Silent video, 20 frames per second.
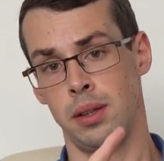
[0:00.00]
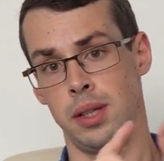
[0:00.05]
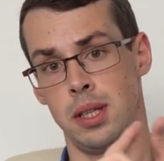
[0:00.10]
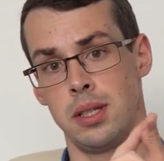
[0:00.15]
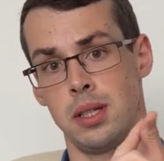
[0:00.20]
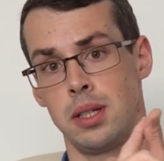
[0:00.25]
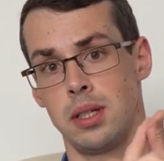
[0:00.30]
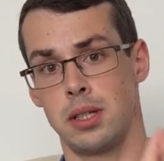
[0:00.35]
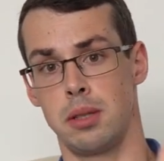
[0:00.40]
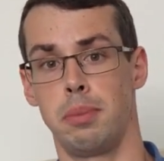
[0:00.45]

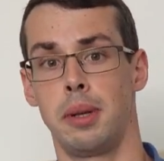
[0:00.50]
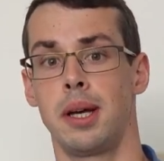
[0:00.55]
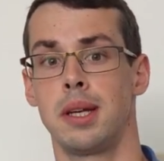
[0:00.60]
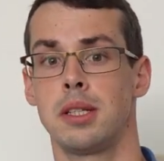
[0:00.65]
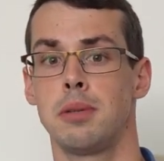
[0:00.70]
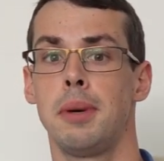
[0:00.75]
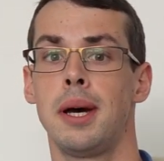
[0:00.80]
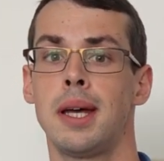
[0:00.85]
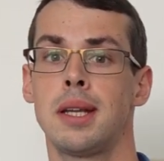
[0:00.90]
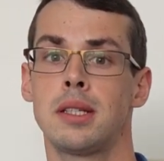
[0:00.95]
These are supply and
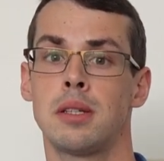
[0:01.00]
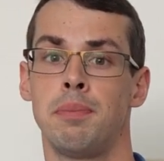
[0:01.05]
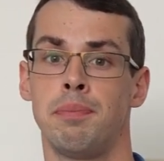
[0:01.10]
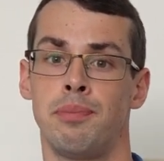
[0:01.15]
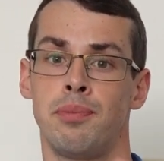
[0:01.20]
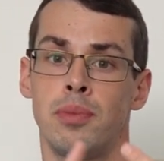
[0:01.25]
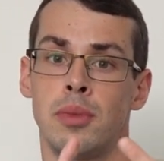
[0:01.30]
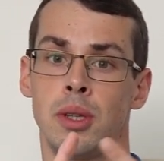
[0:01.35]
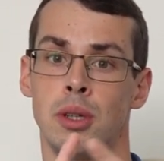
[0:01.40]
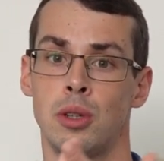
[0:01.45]
demand,
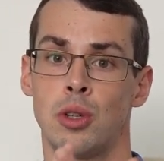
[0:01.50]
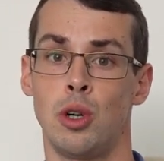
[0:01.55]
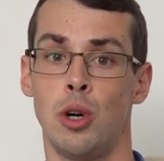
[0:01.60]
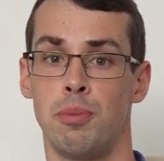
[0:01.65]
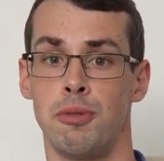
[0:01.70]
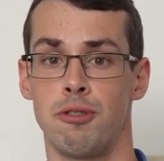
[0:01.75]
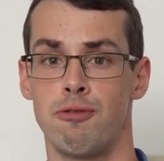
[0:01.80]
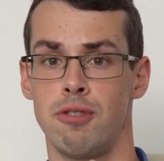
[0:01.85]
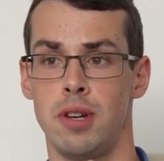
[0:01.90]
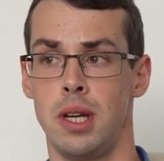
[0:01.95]

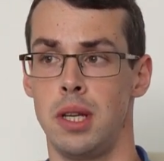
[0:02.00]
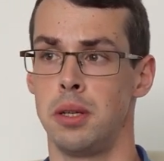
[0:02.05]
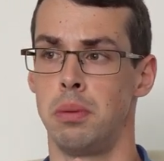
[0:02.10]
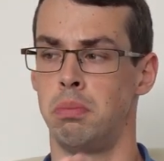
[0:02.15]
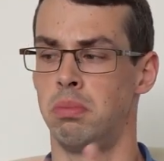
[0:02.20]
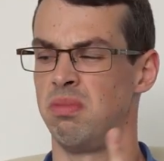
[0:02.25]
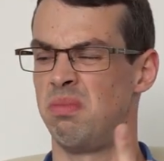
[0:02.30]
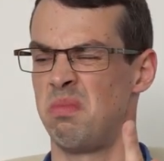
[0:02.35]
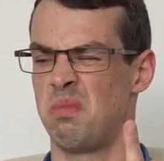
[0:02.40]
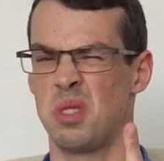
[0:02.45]
corporate greed,
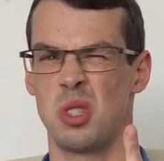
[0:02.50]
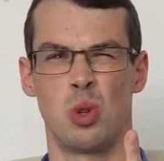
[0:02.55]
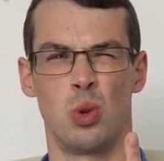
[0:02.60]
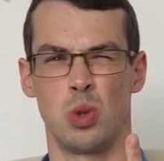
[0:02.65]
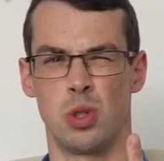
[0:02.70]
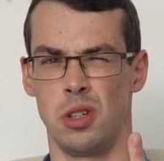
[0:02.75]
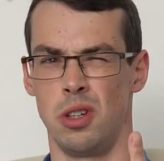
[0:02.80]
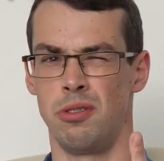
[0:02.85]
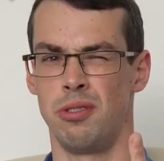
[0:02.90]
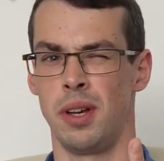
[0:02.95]

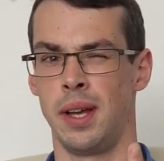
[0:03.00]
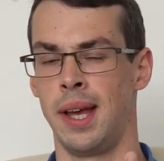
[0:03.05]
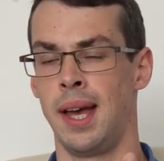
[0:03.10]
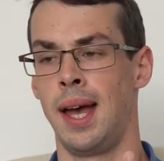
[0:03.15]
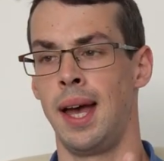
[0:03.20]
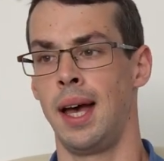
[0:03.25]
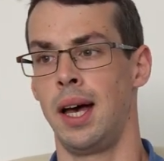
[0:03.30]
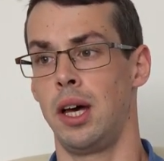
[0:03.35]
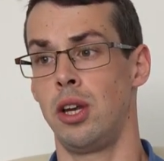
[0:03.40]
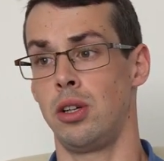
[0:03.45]
sort of,
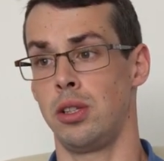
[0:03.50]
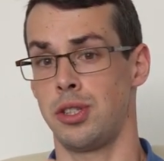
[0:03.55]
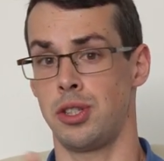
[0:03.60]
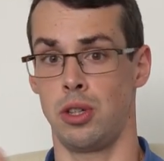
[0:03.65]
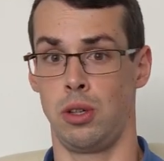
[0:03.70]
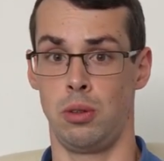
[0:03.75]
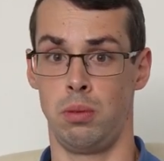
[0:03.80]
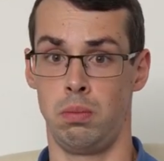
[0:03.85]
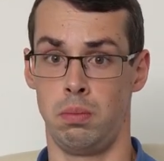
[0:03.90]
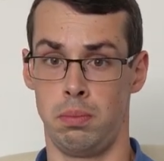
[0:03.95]
and
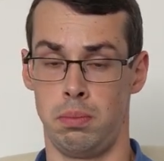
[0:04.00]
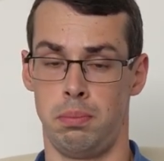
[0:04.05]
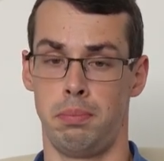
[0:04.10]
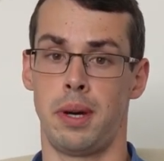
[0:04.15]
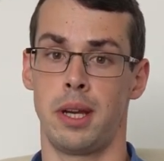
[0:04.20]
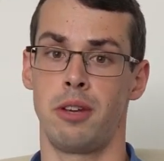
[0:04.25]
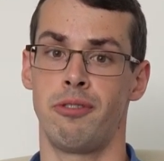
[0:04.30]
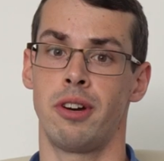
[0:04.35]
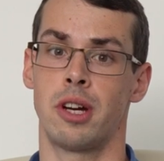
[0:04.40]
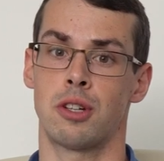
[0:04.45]
also
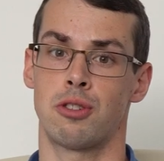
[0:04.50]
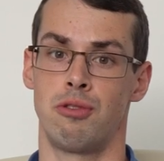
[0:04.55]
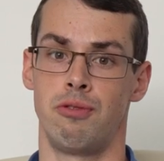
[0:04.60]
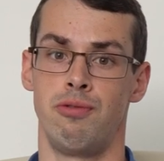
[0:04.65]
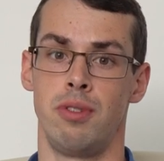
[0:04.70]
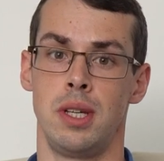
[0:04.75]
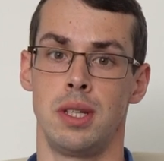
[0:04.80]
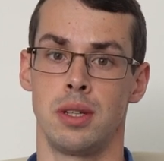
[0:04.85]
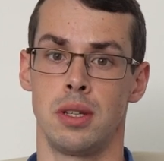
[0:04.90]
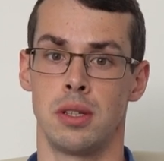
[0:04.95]
manufacturing
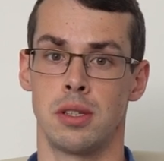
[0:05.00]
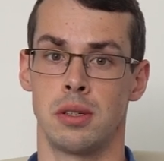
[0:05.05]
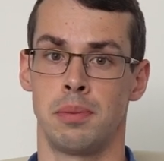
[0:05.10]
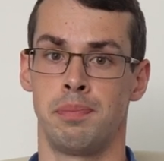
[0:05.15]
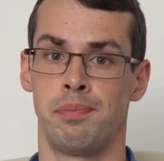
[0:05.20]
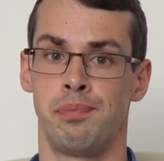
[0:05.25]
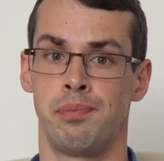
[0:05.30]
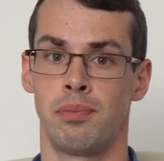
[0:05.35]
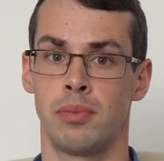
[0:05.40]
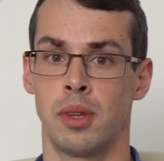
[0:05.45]
reasons.
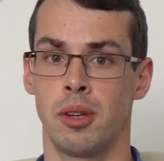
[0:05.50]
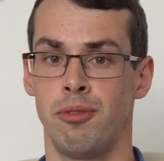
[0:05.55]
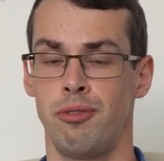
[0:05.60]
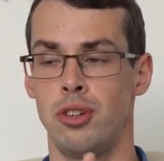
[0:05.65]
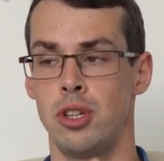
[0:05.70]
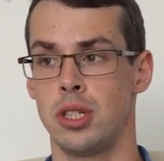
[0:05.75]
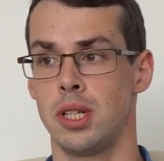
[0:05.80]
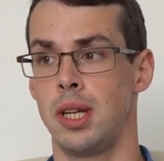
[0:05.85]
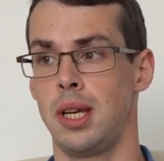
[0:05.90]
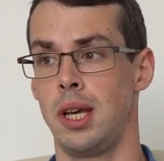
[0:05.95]

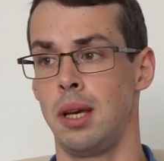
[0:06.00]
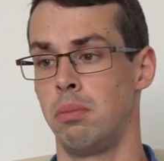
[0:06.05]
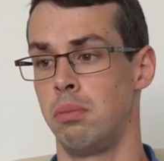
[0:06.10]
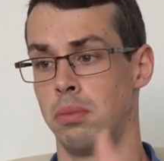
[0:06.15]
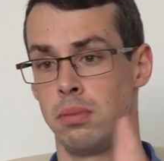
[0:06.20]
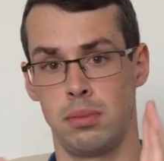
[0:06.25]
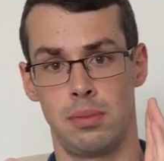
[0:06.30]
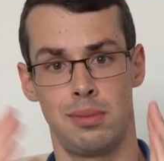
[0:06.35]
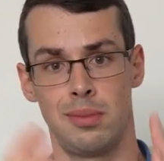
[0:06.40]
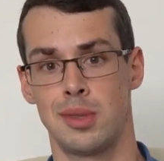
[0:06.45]
Firstly,
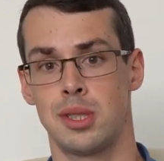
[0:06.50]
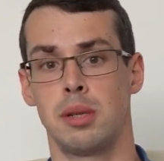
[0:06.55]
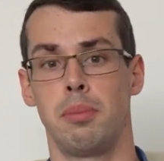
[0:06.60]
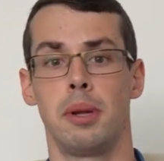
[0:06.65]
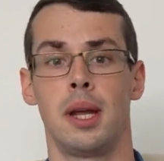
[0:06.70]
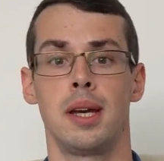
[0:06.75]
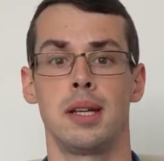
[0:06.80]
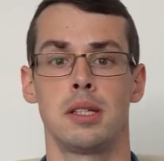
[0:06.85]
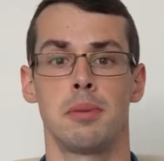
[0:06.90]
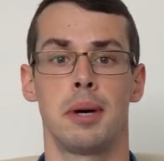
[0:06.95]

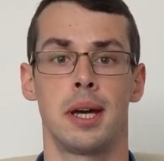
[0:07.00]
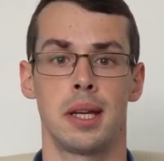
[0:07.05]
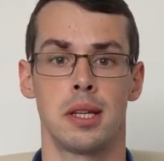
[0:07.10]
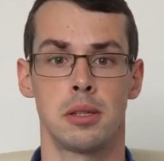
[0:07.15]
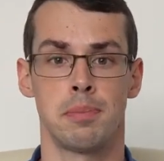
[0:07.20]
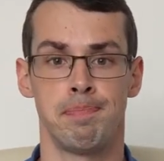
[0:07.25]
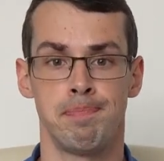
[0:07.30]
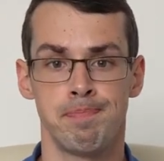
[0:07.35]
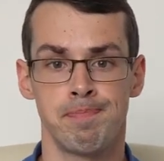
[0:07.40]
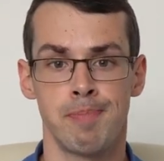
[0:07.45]
supply and
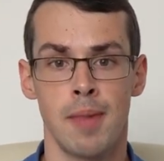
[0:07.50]
demand.